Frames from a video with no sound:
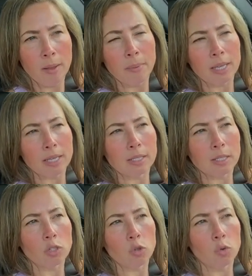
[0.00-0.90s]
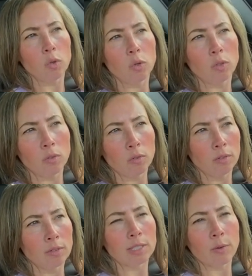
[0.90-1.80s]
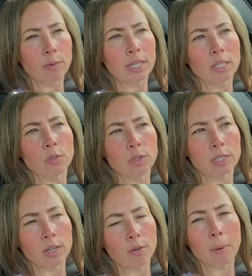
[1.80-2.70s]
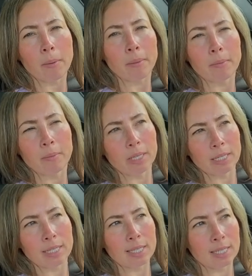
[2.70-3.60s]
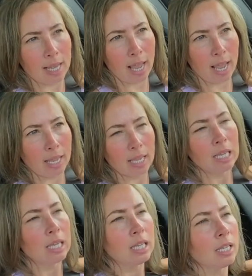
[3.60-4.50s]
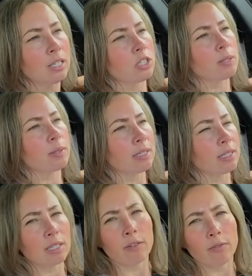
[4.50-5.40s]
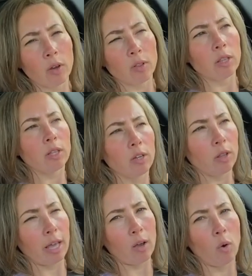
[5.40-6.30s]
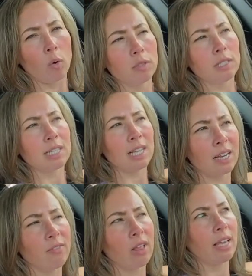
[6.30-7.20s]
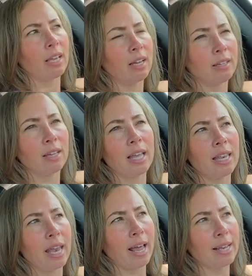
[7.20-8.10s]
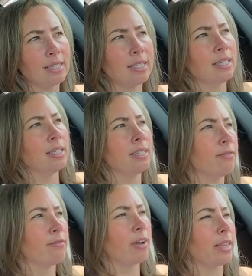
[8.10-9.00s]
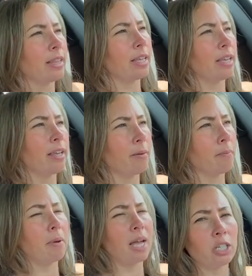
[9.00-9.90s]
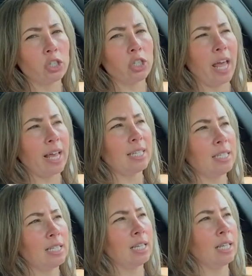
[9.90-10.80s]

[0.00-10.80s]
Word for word: because the tulle, sewing it to itself probably wouldn't stay. Just because of all the little like holes, it's kind of like a net, finely meshed net.